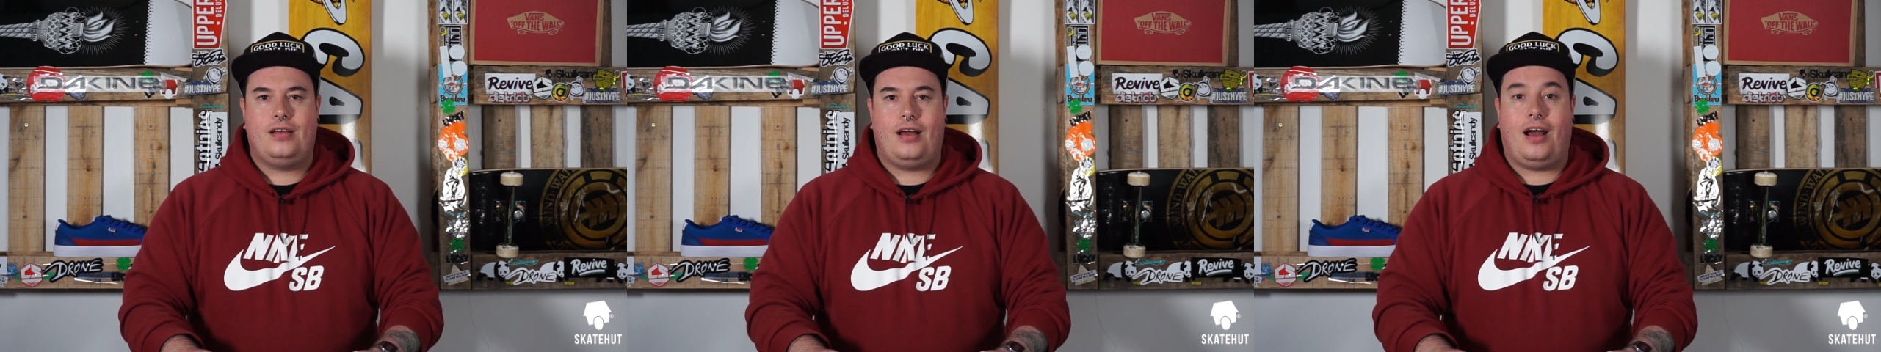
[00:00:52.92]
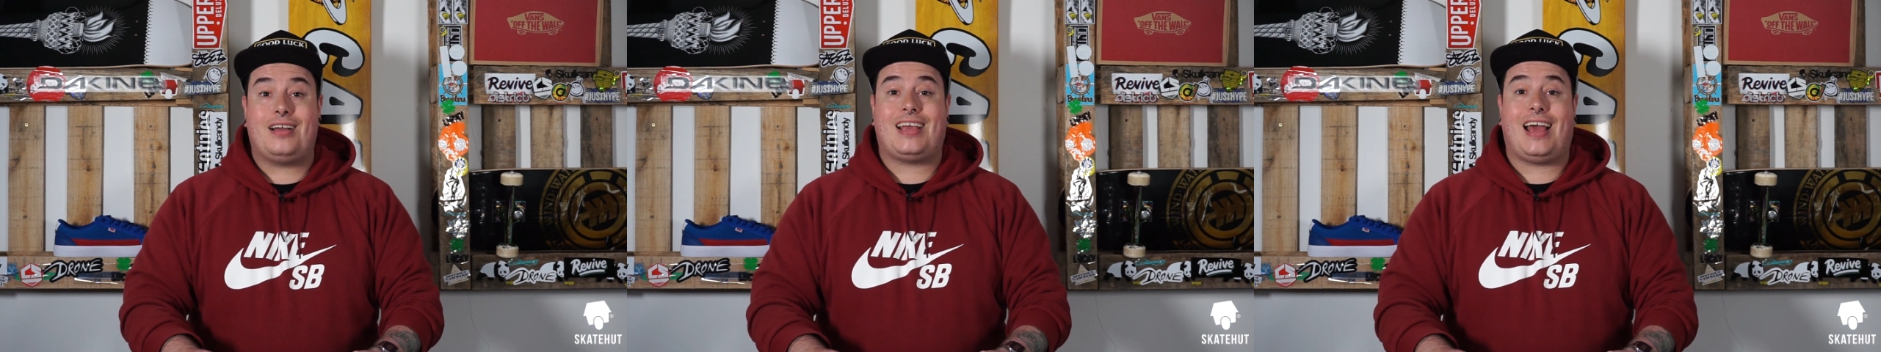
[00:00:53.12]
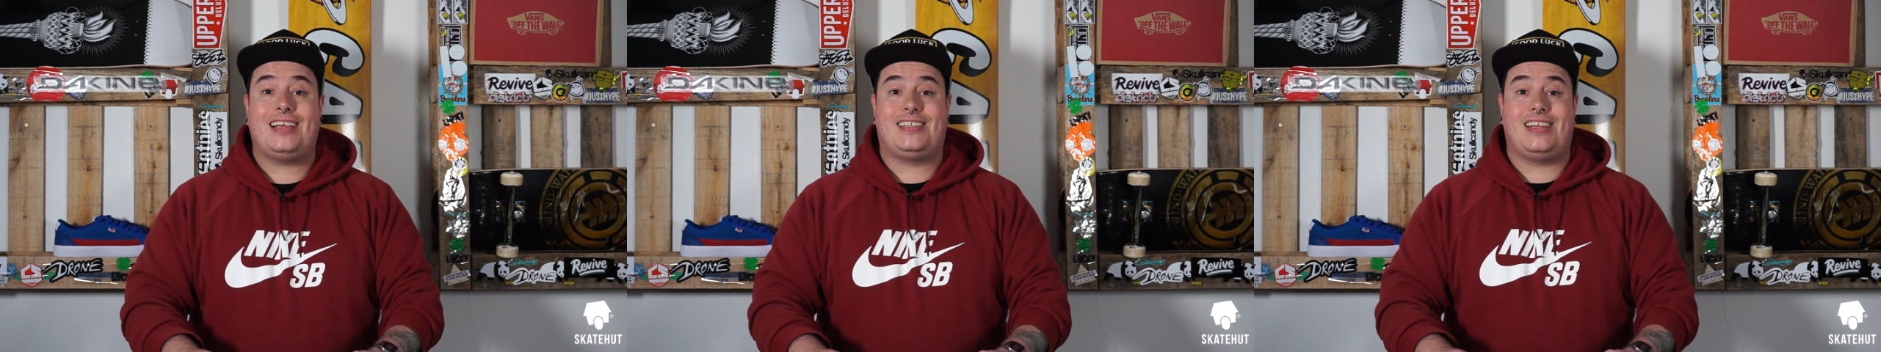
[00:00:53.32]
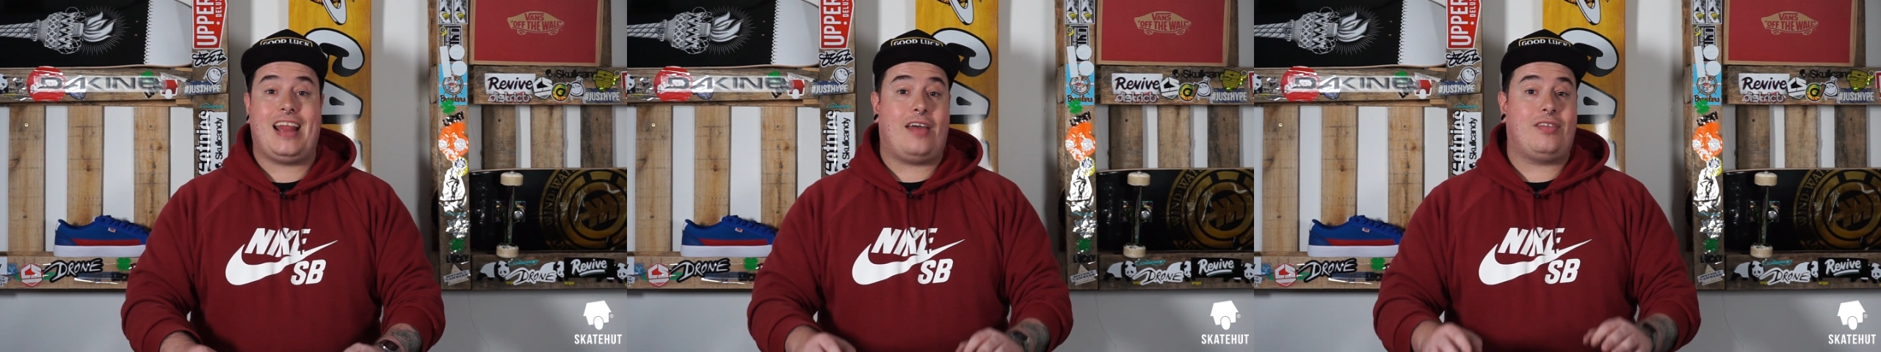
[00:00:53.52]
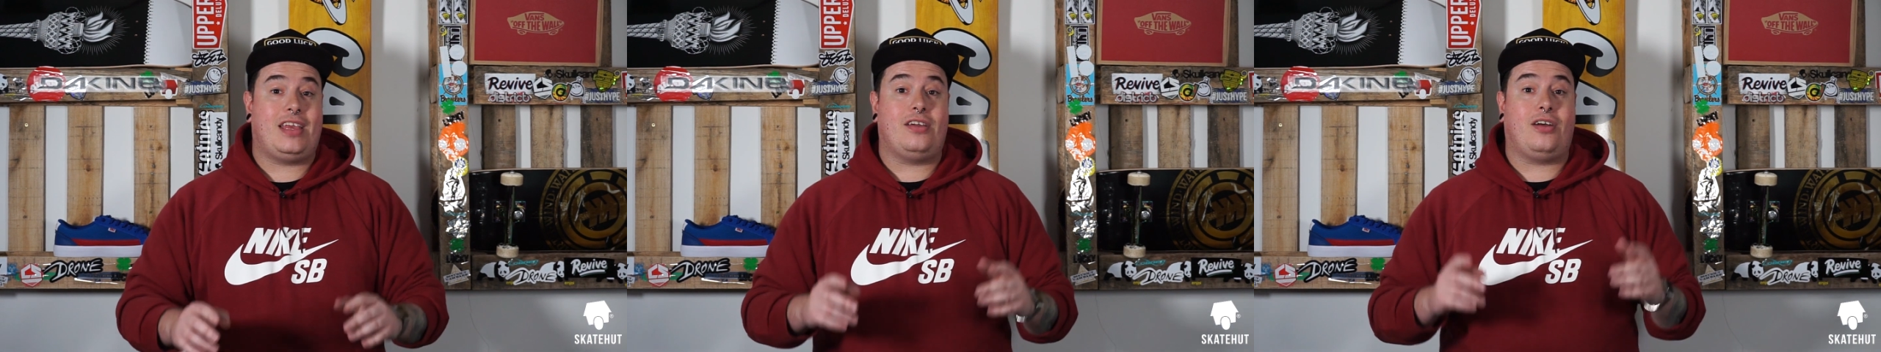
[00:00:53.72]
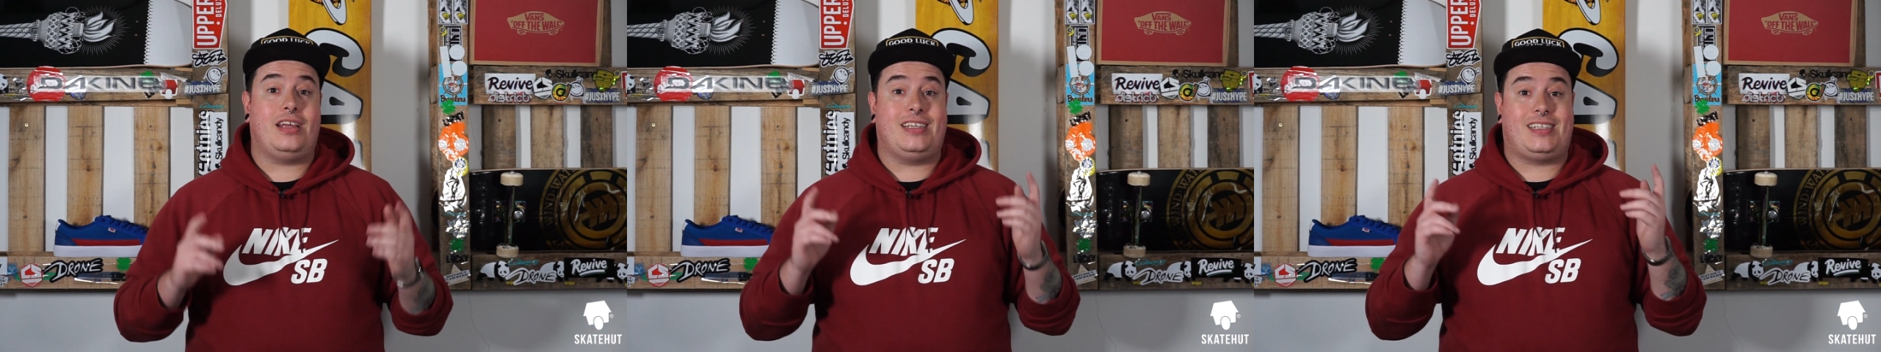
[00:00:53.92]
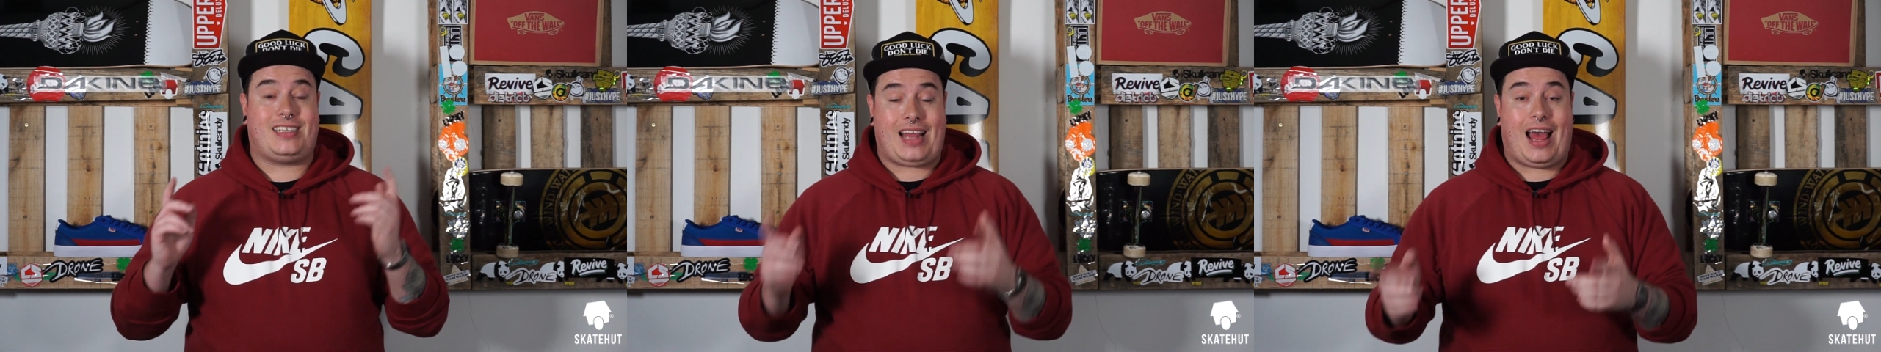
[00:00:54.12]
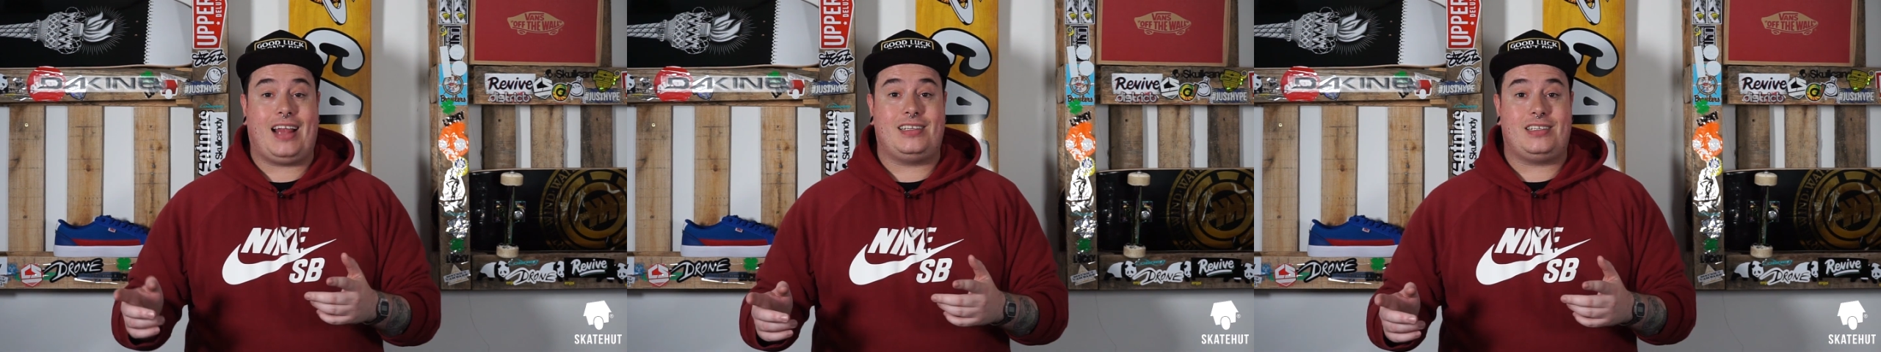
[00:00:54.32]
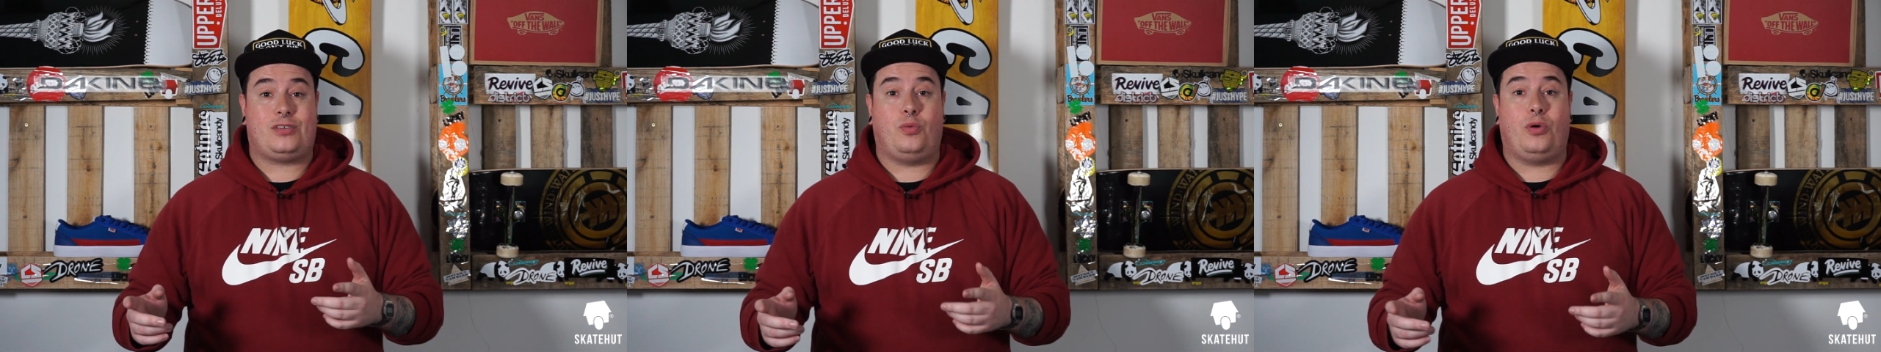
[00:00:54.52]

Okay, so now that you've got your stance,